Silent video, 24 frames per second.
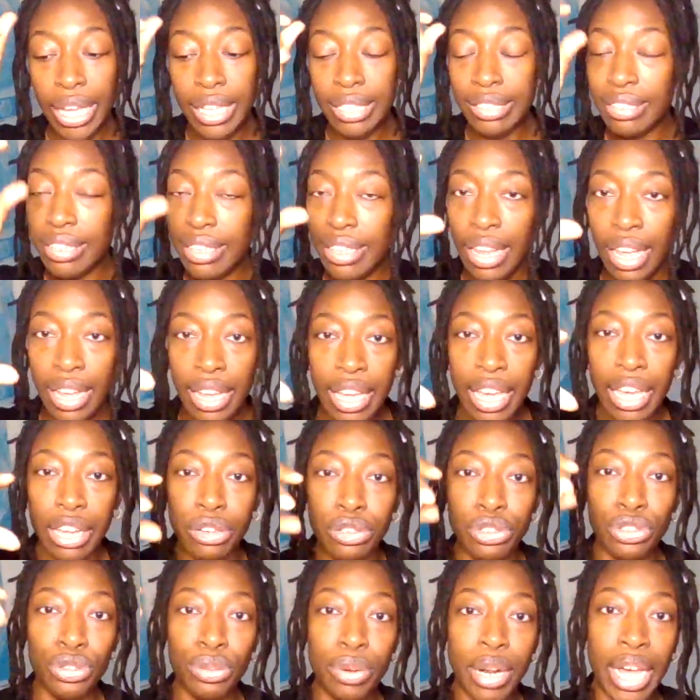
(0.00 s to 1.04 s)
Tea light
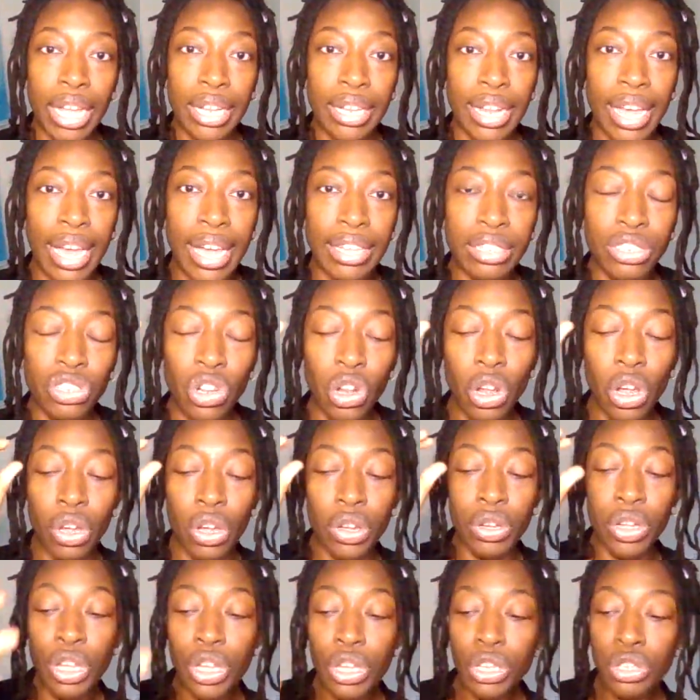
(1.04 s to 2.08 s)
candles do not last
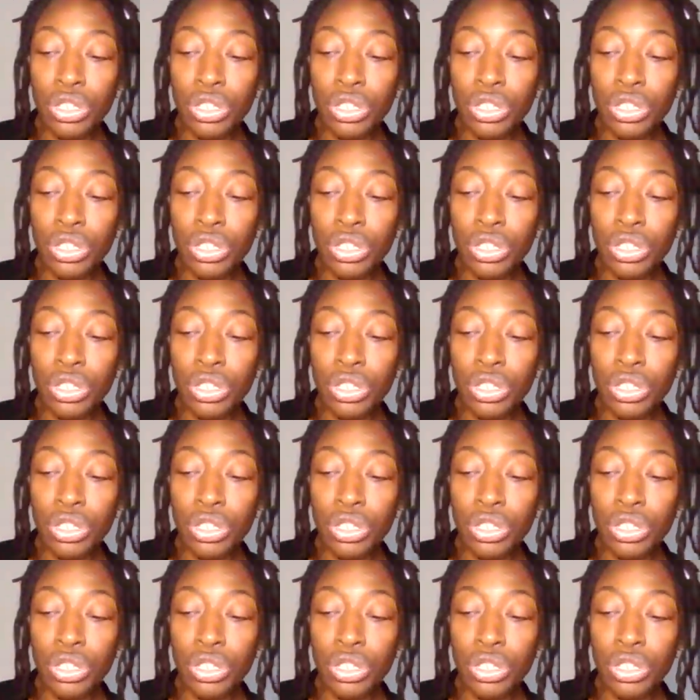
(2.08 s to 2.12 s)
long.